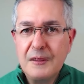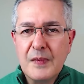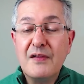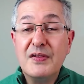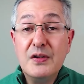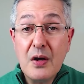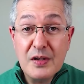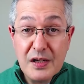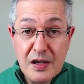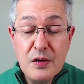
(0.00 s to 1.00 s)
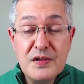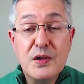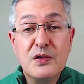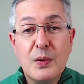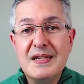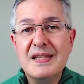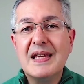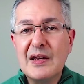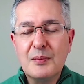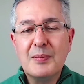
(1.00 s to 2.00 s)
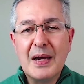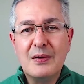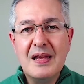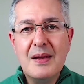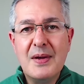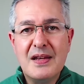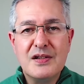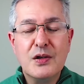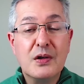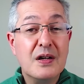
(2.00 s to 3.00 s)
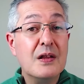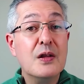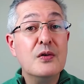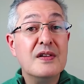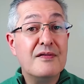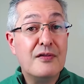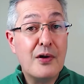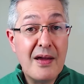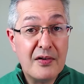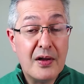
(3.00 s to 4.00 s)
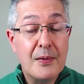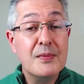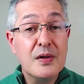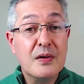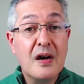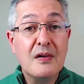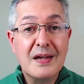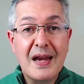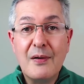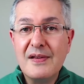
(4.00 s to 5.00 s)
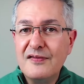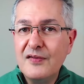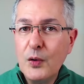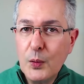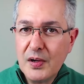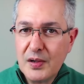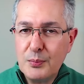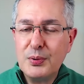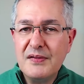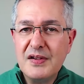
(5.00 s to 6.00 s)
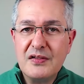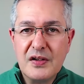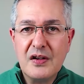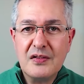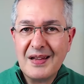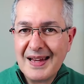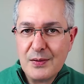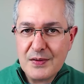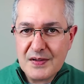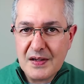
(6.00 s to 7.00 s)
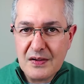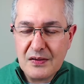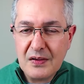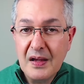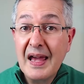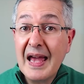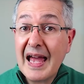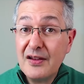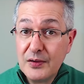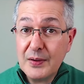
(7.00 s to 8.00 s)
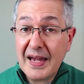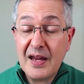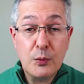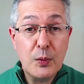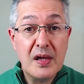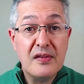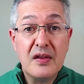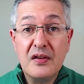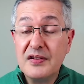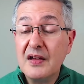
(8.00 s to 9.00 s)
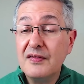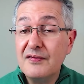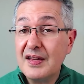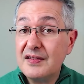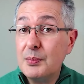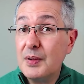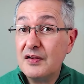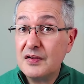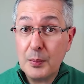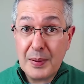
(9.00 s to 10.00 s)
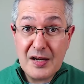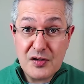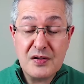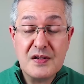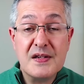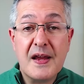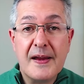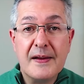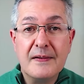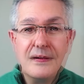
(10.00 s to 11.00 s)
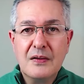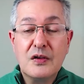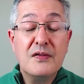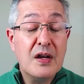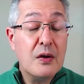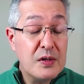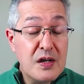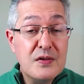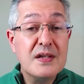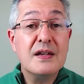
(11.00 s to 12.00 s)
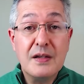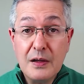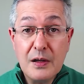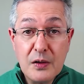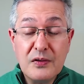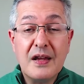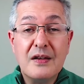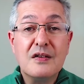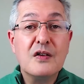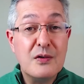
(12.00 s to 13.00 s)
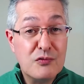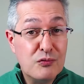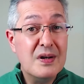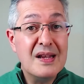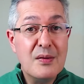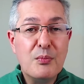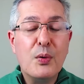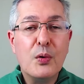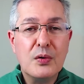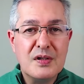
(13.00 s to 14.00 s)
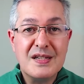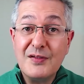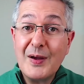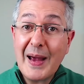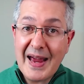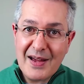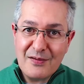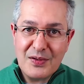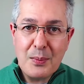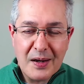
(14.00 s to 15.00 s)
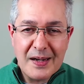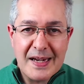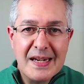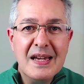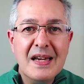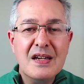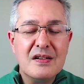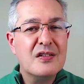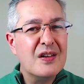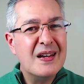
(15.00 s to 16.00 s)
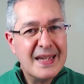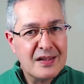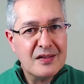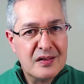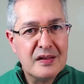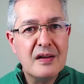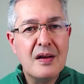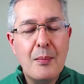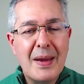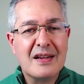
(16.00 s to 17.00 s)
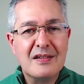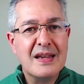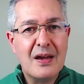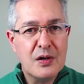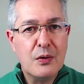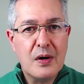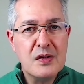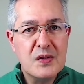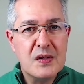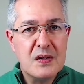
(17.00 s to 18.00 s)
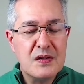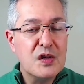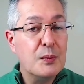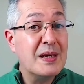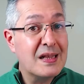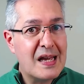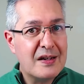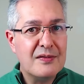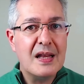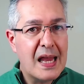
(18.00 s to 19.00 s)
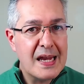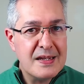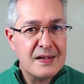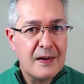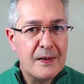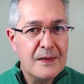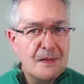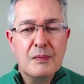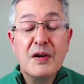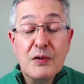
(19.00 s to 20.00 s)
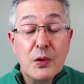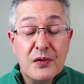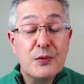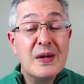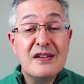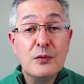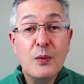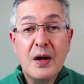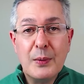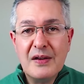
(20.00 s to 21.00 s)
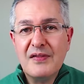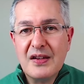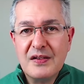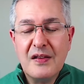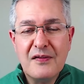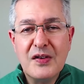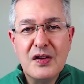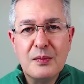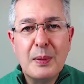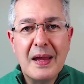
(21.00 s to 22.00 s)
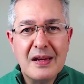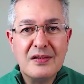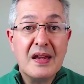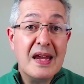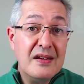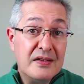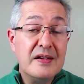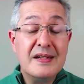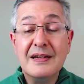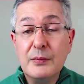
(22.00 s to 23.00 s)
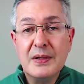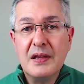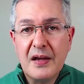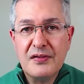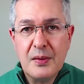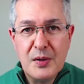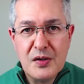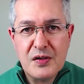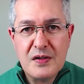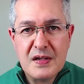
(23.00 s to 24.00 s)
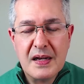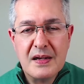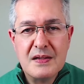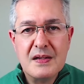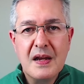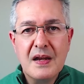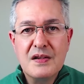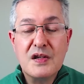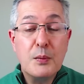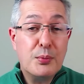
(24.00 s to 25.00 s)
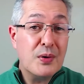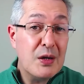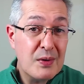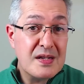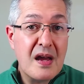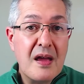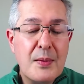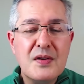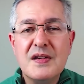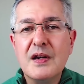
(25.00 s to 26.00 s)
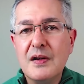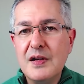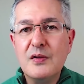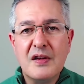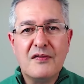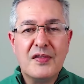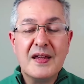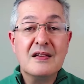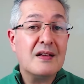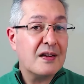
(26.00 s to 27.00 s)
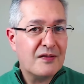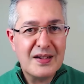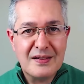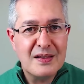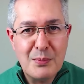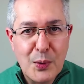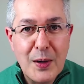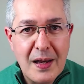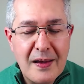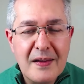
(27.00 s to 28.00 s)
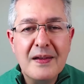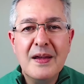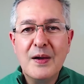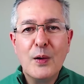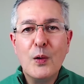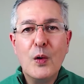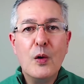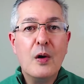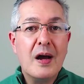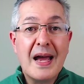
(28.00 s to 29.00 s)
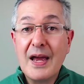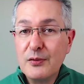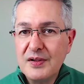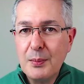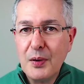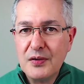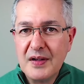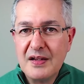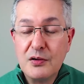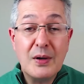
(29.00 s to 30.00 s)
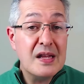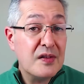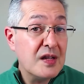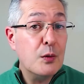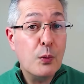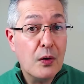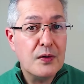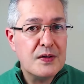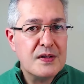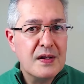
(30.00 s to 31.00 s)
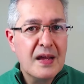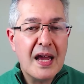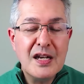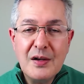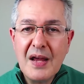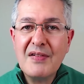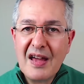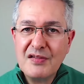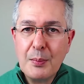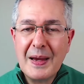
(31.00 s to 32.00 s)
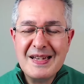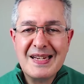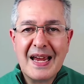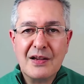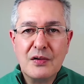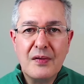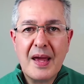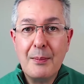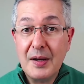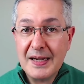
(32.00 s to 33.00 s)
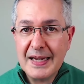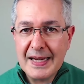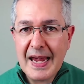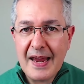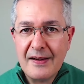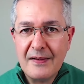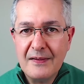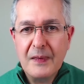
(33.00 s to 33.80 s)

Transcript: Now, if you don't use your £20,000 limit, you're going to lose it forever. You can't carry forward previous year's allowances as you can with a self-invested personal pension, say. So if you don't use it, you lose it. So it's really important, if you have the money, to certainly consider maxing out your ISAs. You'll be glad of it later. But of course, the reason why we invest in the first place is to deal with life's emergencies. So pre-retirement, you can use it for things like fixing the boiler or a house deposit or anything you want, and you never have to pay tax on that money again.